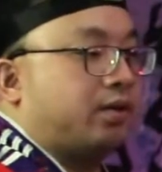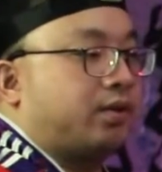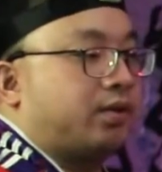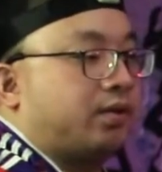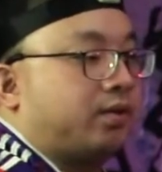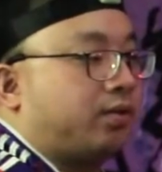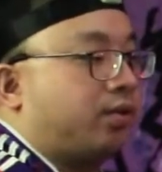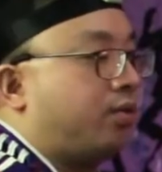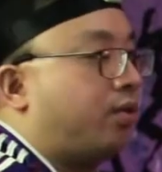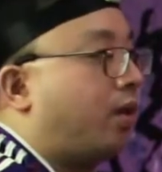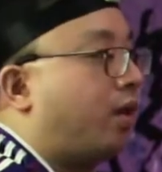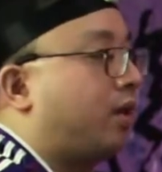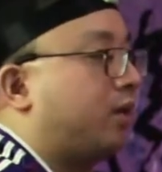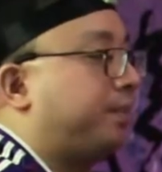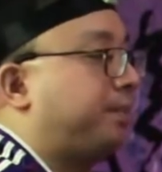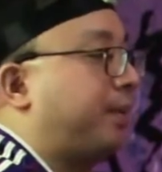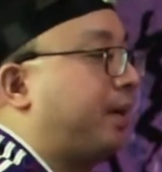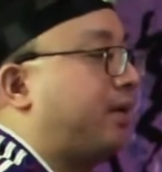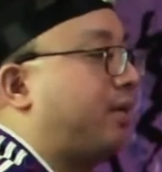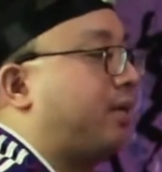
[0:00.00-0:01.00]
Two harsh
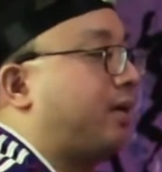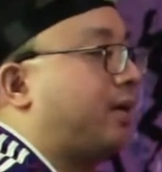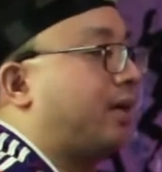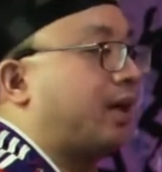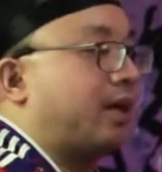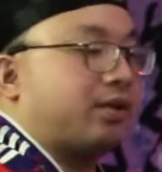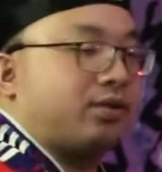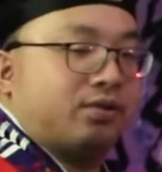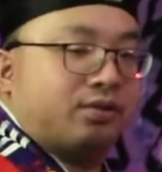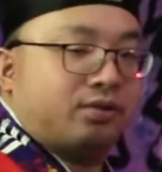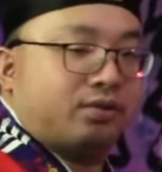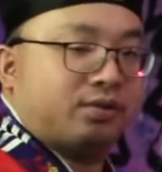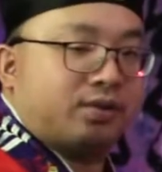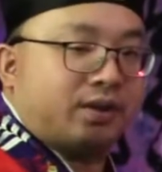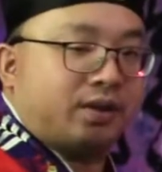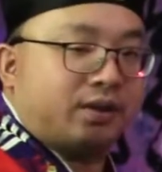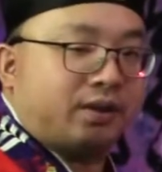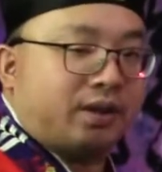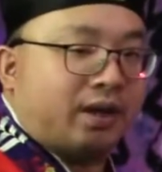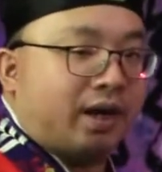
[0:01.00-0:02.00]
spell connect you to
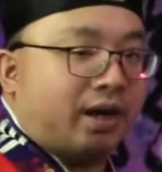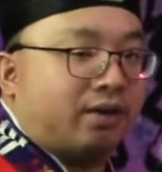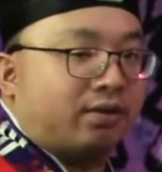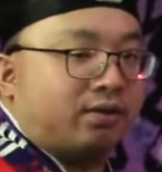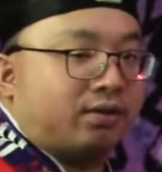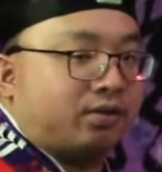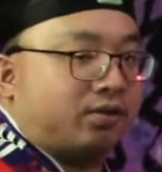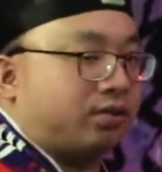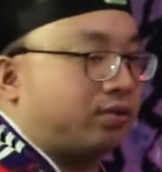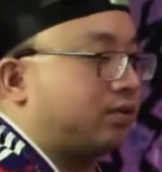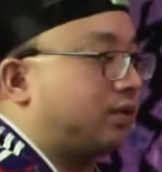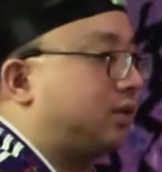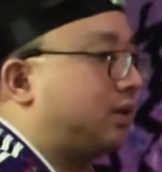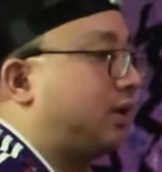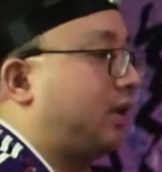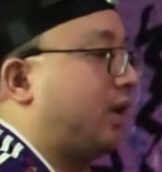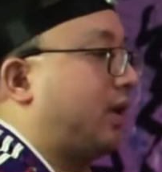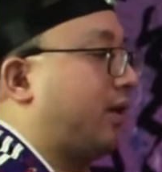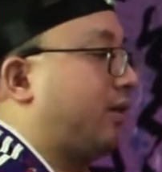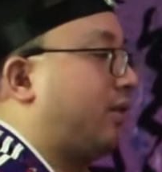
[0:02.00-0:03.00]
the Tao
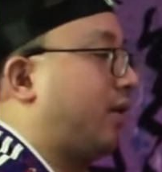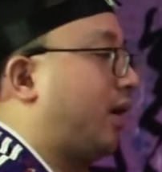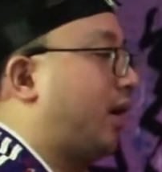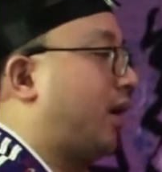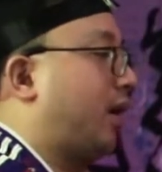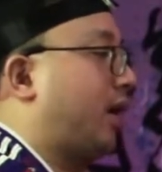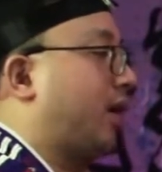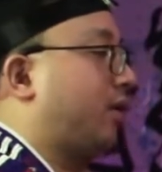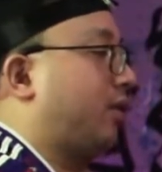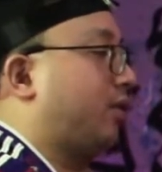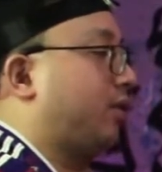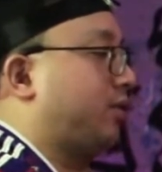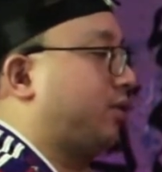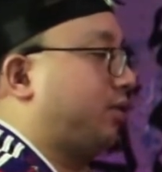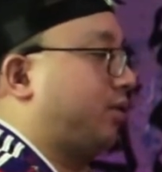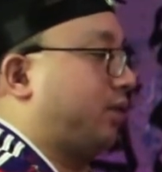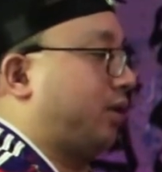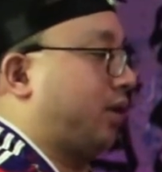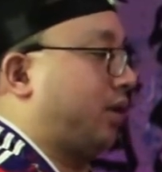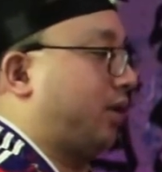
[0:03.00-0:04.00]
Zhouxi, right? And
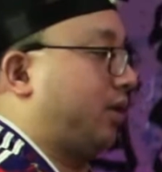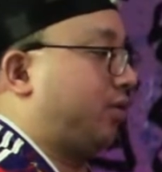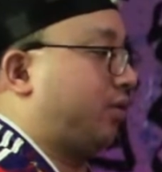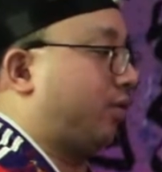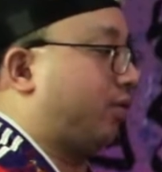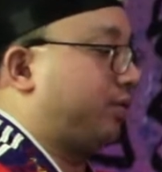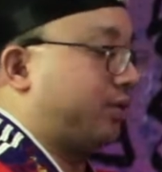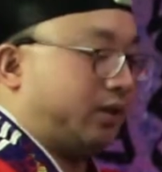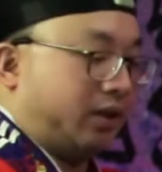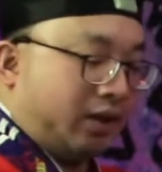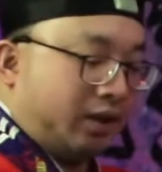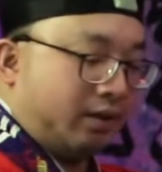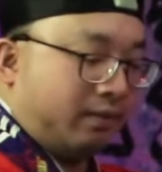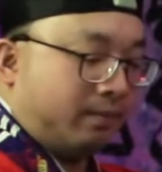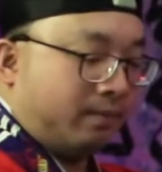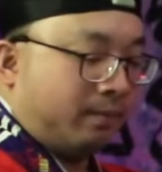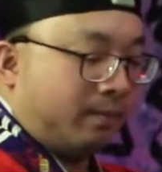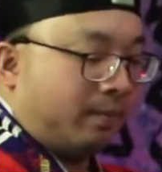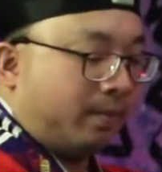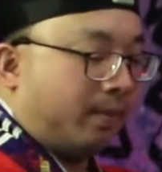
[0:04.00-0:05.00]
also the Zhouxi,
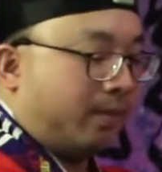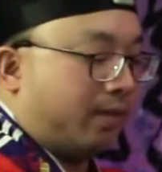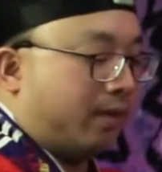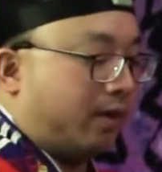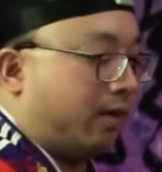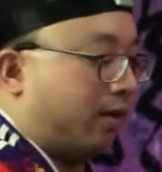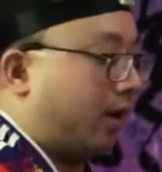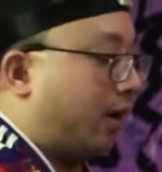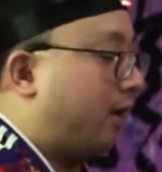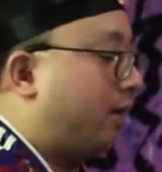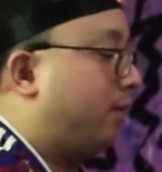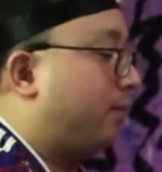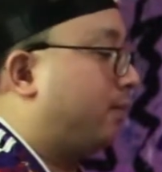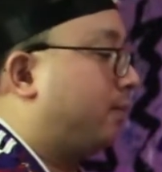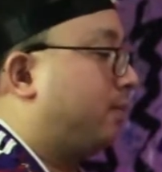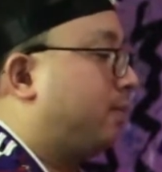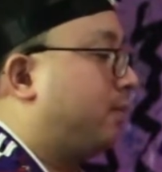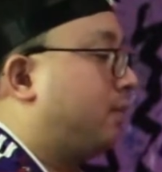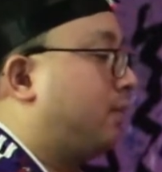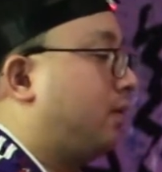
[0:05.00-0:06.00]
okay?
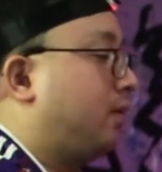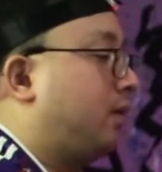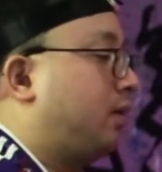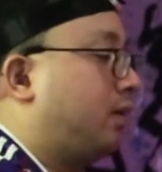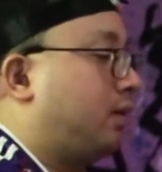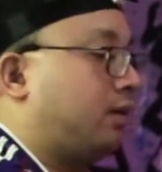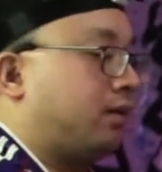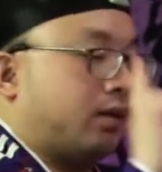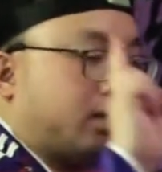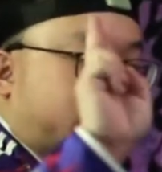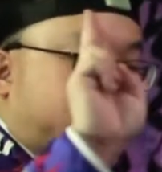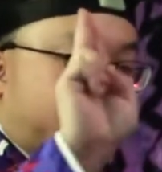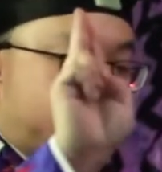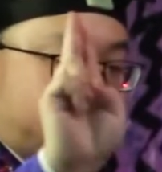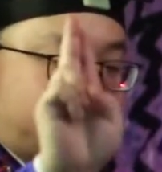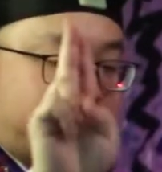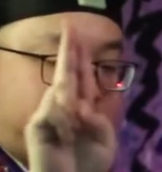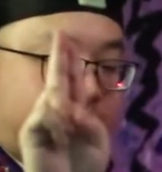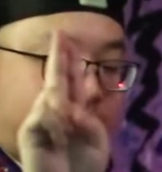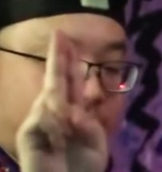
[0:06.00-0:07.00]
This is
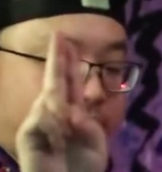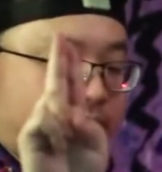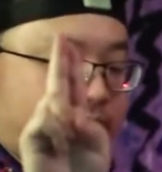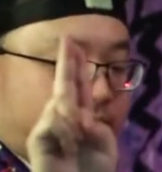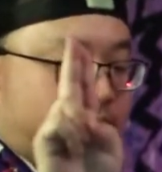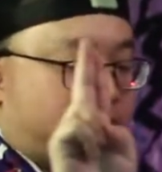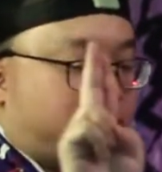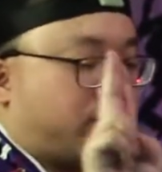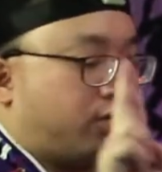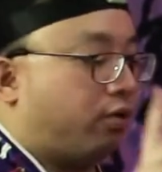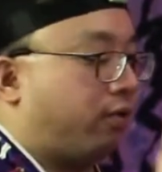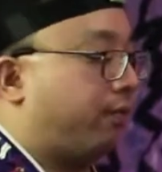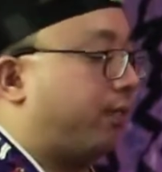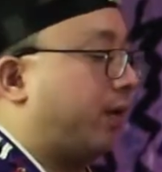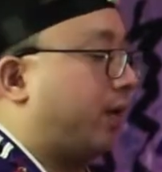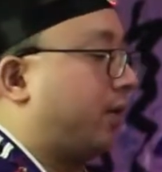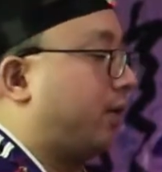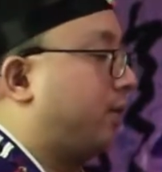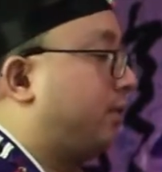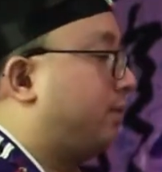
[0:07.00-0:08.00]
short
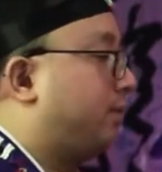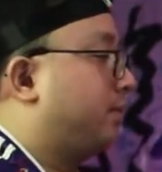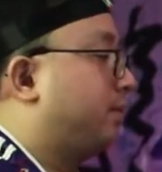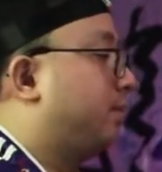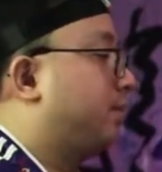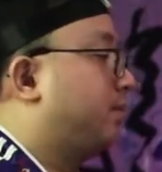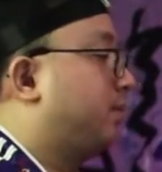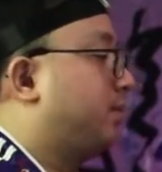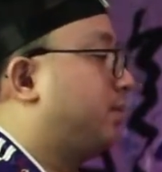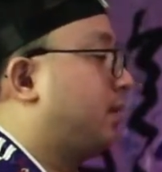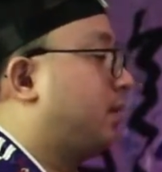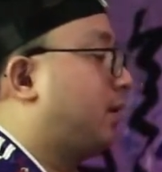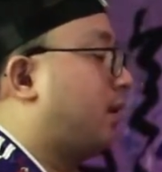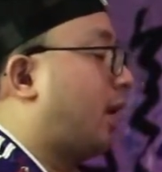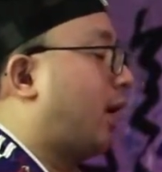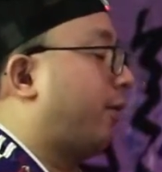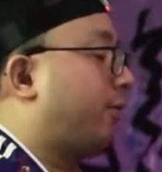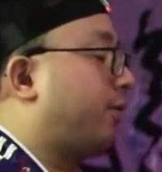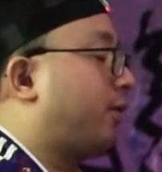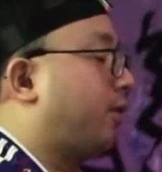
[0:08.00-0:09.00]
finger.
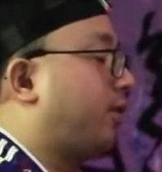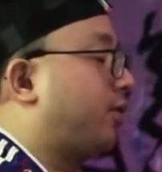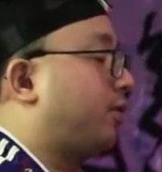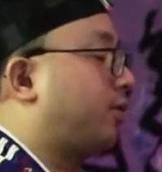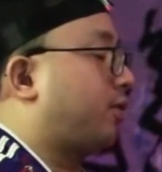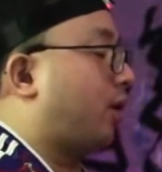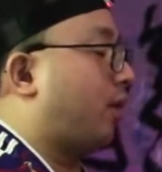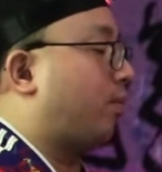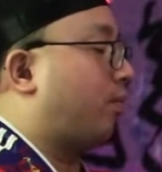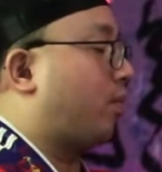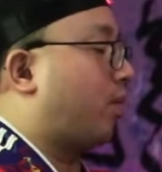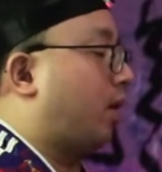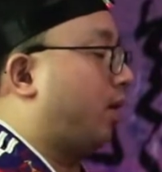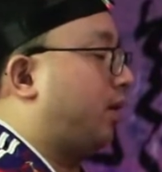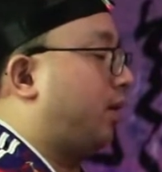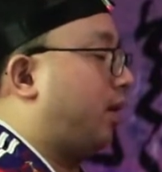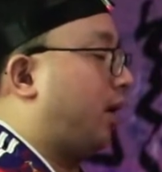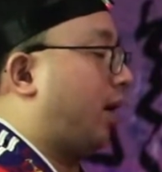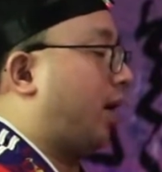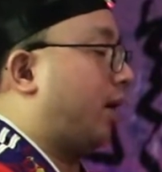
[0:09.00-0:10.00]
After you stomp
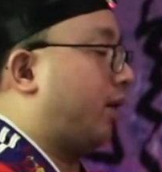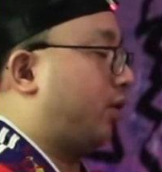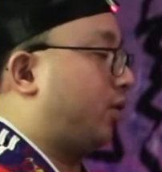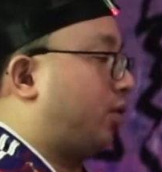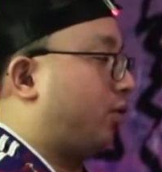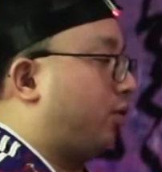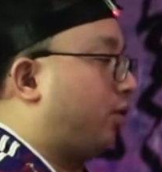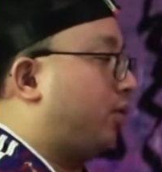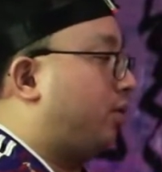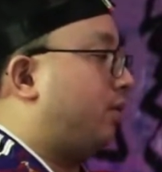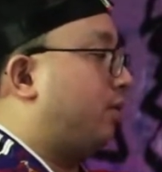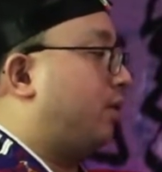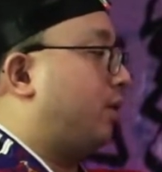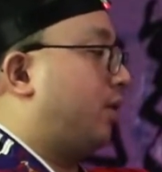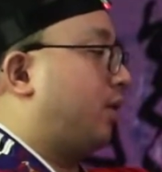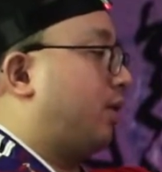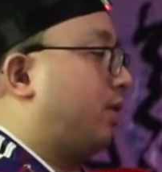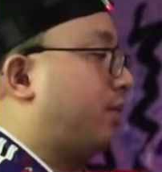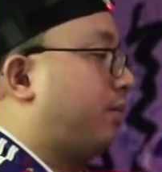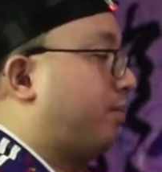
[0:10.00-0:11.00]
1 and 2,
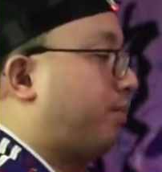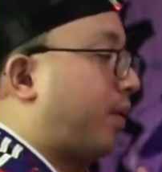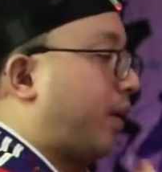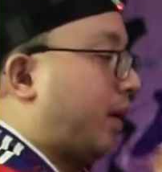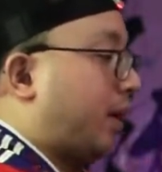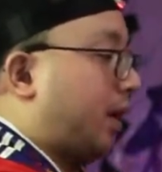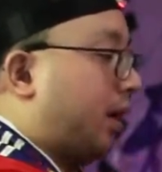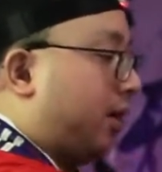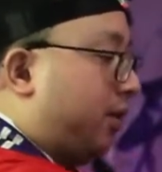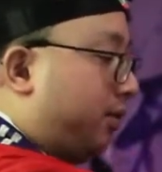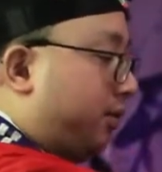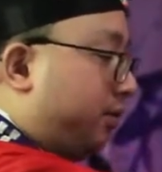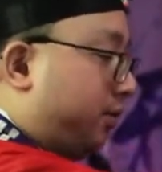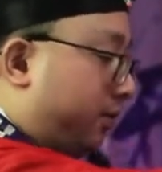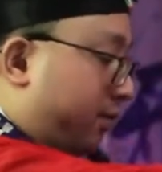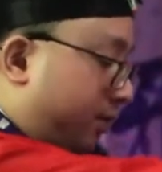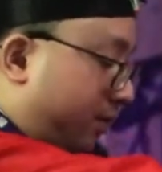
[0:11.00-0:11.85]
bring out